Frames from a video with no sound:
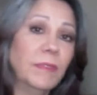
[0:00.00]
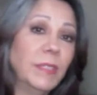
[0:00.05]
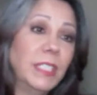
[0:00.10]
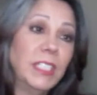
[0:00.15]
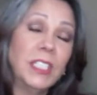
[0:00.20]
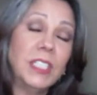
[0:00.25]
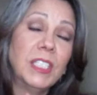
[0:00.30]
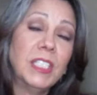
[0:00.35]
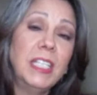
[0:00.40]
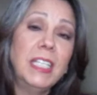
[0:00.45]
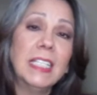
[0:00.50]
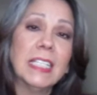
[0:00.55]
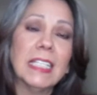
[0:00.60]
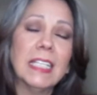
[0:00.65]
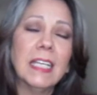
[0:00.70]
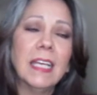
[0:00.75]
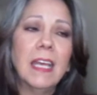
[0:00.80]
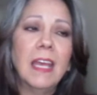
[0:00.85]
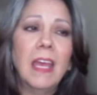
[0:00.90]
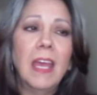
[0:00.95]
We just didn't.
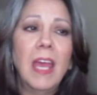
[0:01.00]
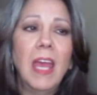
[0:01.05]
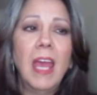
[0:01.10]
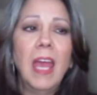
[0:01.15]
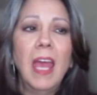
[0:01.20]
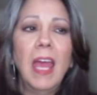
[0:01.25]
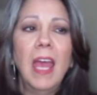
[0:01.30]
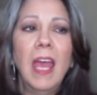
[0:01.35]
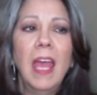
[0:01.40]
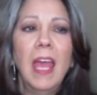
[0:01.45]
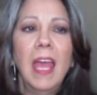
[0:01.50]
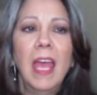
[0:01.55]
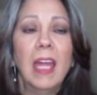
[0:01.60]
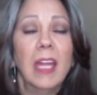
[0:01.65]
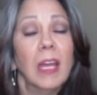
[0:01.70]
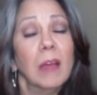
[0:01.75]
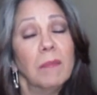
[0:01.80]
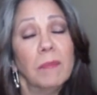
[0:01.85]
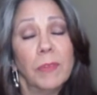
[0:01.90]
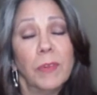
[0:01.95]

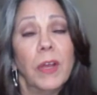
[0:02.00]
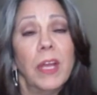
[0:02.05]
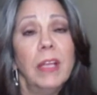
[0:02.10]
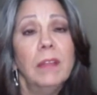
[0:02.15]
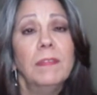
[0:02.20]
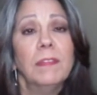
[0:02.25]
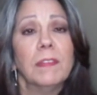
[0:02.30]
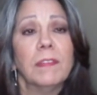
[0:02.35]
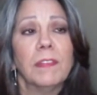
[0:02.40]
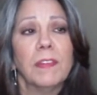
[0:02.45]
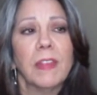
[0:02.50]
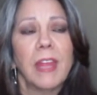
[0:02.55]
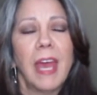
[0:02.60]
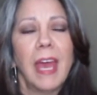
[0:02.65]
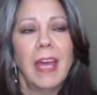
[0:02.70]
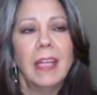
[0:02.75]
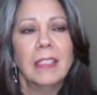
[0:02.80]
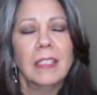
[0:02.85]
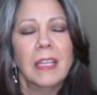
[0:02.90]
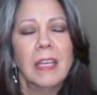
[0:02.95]
And I'm grateful for
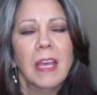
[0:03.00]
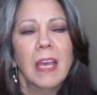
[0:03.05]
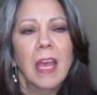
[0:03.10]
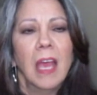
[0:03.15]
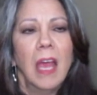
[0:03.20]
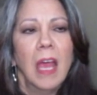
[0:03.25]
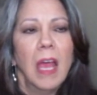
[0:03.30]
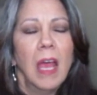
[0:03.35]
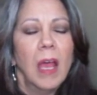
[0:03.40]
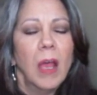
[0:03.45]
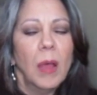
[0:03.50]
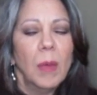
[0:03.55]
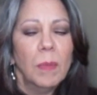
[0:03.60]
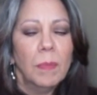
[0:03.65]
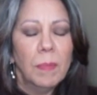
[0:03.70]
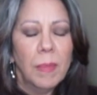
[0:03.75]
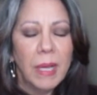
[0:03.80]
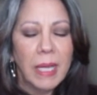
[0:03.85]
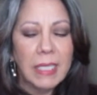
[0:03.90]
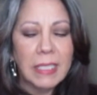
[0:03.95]
that.
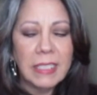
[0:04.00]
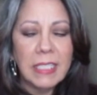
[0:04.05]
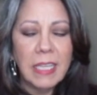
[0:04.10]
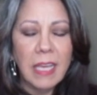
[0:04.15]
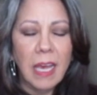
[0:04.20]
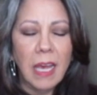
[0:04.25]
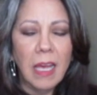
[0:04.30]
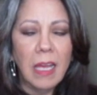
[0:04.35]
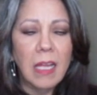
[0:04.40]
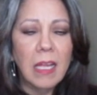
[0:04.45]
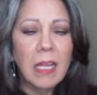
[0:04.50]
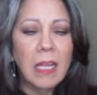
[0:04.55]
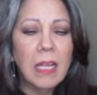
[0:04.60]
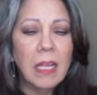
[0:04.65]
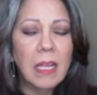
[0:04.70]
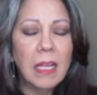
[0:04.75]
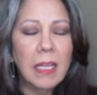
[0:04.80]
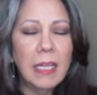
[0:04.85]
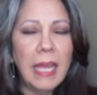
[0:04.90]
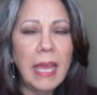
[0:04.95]
But
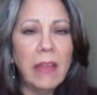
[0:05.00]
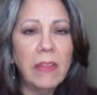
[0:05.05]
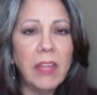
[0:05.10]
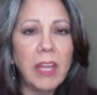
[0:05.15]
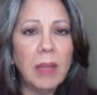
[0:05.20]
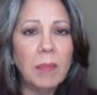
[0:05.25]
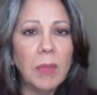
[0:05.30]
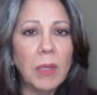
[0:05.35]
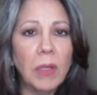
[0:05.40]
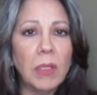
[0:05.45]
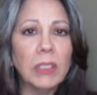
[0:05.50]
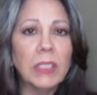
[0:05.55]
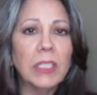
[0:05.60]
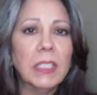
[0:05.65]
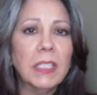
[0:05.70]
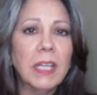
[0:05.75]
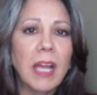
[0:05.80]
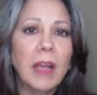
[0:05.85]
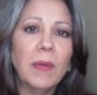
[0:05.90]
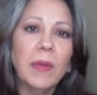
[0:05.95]
now that I'm
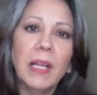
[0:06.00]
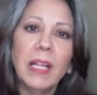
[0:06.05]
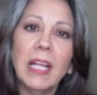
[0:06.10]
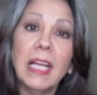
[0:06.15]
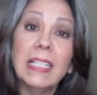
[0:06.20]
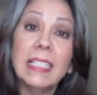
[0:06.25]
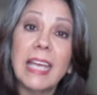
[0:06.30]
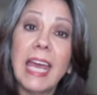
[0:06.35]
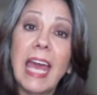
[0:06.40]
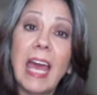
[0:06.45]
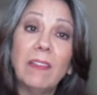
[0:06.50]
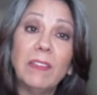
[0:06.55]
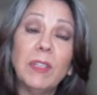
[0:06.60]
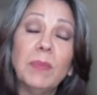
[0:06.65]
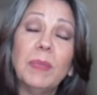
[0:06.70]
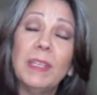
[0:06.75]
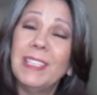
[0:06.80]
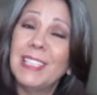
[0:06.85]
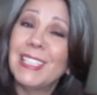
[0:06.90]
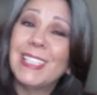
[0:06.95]
older, I realize I have
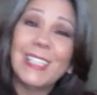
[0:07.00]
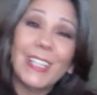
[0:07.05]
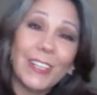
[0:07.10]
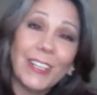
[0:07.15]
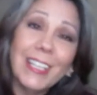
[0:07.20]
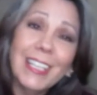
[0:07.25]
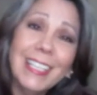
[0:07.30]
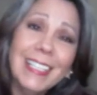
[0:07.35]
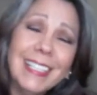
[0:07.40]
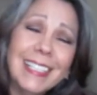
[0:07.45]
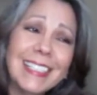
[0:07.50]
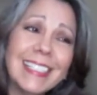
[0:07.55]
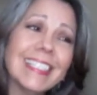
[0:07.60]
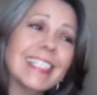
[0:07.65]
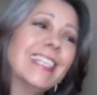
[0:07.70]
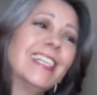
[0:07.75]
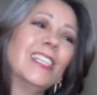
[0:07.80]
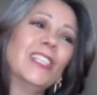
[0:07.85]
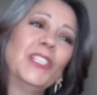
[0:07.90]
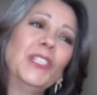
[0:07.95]
to be serious,
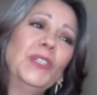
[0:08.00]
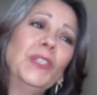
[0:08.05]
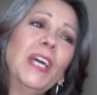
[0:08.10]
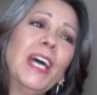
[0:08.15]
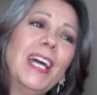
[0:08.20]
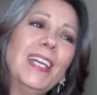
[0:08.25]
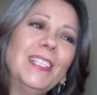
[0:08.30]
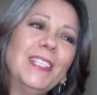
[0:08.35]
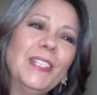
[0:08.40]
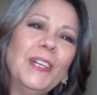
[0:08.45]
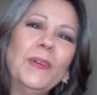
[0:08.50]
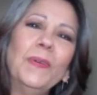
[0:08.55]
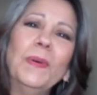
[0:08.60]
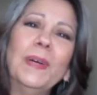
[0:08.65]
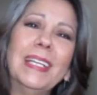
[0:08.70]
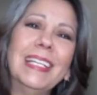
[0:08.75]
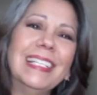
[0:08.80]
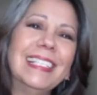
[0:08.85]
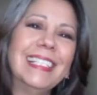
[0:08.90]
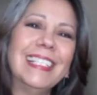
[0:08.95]
because you guys know
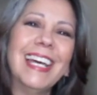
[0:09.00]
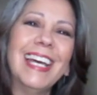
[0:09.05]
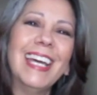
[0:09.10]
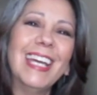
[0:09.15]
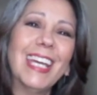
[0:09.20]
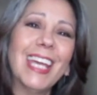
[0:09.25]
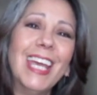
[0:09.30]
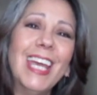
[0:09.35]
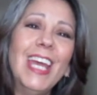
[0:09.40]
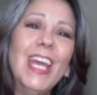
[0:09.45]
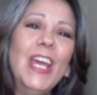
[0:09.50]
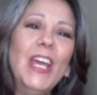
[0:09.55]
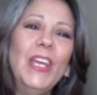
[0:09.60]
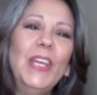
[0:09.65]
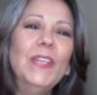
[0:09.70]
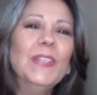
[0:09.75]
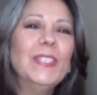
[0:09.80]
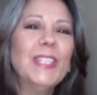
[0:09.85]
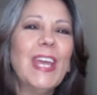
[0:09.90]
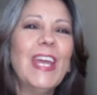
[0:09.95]
what it's like.
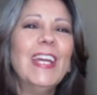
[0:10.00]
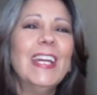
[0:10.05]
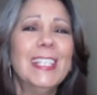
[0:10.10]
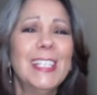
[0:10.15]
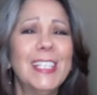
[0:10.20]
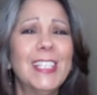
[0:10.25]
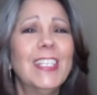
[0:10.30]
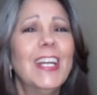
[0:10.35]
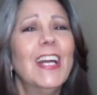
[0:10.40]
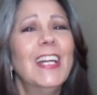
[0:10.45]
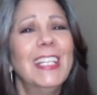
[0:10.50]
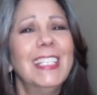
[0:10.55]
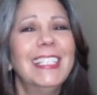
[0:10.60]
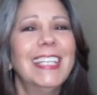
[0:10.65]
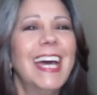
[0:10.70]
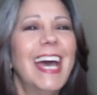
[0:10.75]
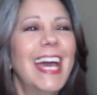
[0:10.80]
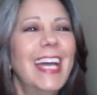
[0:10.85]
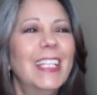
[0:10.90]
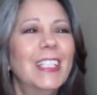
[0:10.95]
You say you're going to start a
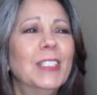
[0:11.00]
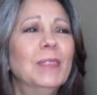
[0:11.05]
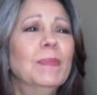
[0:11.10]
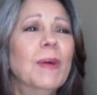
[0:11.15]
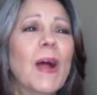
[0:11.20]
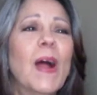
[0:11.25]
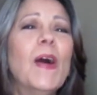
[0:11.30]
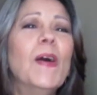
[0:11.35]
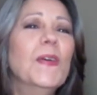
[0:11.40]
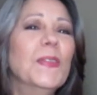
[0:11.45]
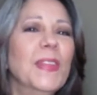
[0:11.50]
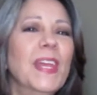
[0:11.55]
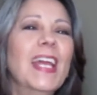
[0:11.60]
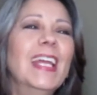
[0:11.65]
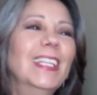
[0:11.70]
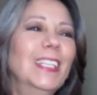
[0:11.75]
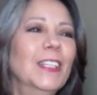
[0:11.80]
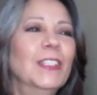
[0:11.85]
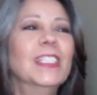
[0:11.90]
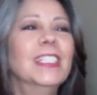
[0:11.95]
diet tomorrow, and
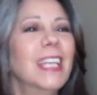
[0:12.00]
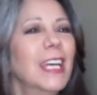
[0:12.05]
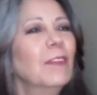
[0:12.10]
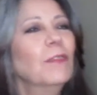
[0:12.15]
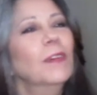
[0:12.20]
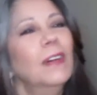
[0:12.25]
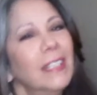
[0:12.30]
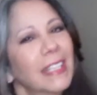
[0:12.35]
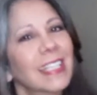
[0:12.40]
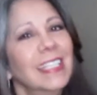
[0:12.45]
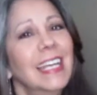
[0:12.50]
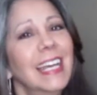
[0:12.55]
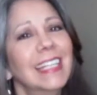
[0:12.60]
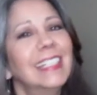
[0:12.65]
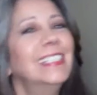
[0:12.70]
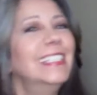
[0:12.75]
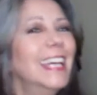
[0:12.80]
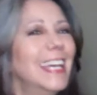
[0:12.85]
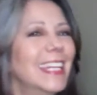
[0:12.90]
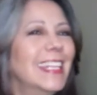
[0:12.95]
then you say, well, the
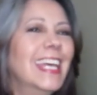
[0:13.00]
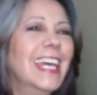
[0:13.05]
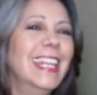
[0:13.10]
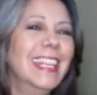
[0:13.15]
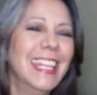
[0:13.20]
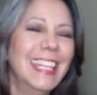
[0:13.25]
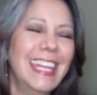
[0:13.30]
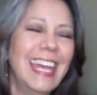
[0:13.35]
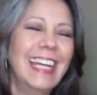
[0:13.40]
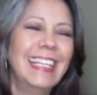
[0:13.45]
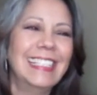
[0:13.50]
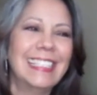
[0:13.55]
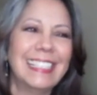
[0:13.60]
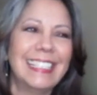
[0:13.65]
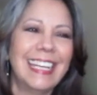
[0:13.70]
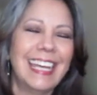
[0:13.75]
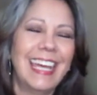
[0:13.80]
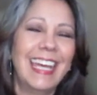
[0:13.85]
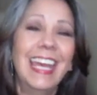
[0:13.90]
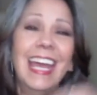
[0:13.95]
next day, then the next
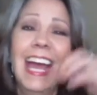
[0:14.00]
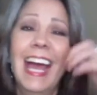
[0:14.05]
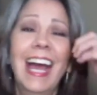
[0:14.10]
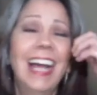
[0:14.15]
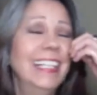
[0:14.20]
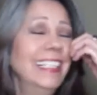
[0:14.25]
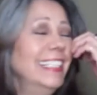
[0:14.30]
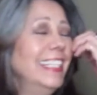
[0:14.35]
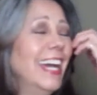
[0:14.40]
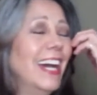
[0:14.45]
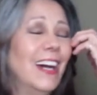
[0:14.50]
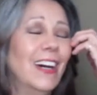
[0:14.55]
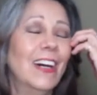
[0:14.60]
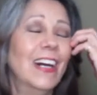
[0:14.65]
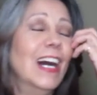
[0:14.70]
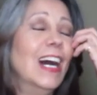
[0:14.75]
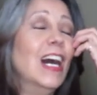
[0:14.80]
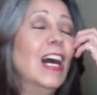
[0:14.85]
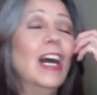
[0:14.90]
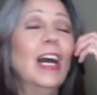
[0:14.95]
day. No,
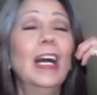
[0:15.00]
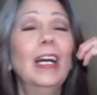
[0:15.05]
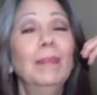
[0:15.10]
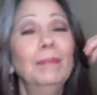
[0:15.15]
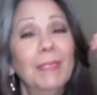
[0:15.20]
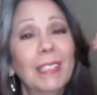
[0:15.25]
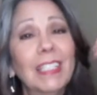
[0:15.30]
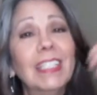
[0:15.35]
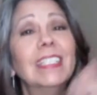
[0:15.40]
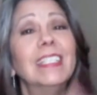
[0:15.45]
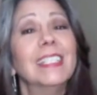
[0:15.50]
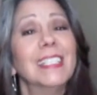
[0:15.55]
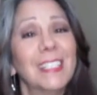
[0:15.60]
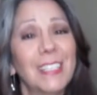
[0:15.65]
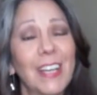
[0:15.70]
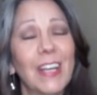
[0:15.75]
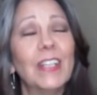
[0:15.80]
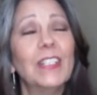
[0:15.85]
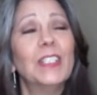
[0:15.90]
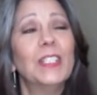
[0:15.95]
I'm going to
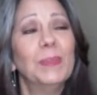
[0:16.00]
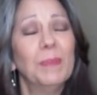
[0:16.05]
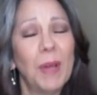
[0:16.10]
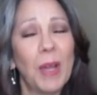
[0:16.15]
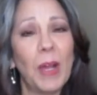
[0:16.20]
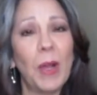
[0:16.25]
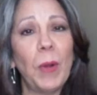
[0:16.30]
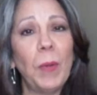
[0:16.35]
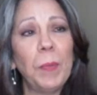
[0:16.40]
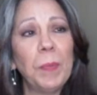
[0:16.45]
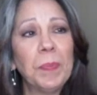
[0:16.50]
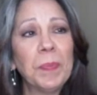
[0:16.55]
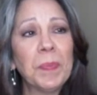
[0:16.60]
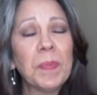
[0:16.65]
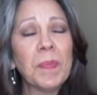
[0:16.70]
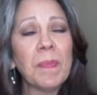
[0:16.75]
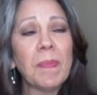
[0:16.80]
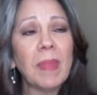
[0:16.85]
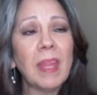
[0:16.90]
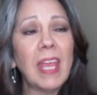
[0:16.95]
start tomorrow,
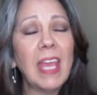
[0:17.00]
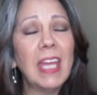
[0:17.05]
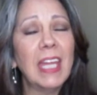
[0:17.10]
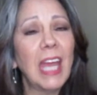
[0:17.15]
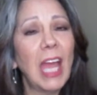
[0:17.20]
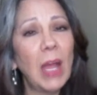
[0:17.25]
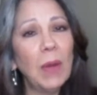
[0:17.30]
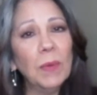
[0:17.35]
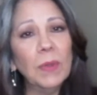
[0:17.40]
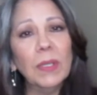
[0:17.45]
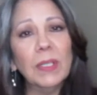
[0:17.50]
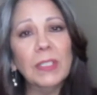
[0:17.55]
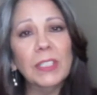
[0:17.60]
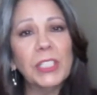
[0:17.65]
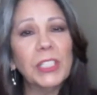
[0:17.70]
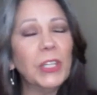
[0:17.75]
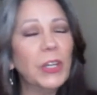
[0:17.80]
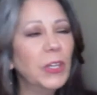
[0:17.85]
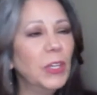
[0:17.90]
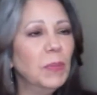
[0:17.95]
and I will
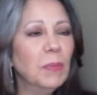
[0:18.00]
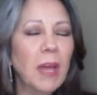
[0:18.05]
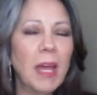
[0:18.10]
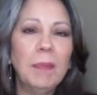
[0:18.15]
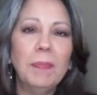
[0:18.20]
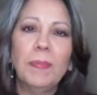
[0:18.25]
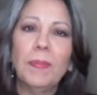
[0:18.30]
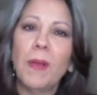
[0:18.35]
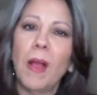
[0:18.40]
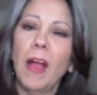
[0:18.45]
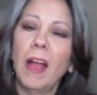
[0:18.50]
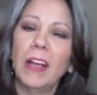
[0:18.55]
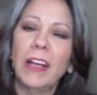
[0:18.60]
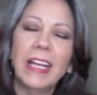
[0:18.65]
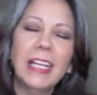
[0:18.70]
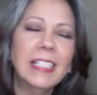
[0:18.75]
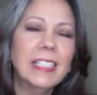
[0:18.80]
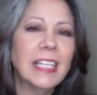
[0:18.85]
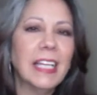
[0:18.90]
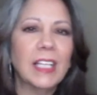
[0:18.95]
show you my
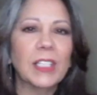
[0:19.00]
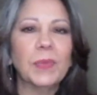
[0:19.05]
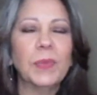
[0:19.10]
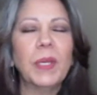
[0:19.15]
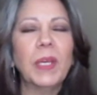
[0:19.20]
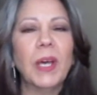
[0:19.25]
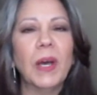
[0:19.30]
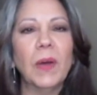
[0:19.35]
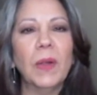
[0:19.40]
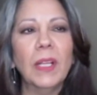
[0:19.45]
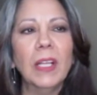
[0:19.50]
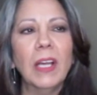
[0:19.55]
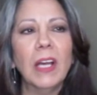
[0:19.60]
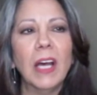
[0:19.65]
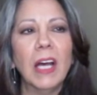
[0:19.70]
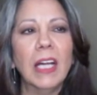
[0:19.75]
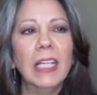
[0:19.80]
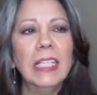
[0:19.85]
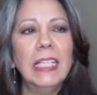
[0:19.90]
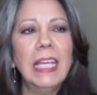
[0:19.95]
progress as we go
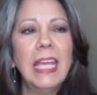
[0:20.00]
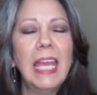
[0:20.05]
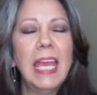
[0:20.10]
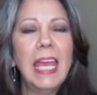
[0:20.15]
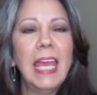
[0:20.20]
along.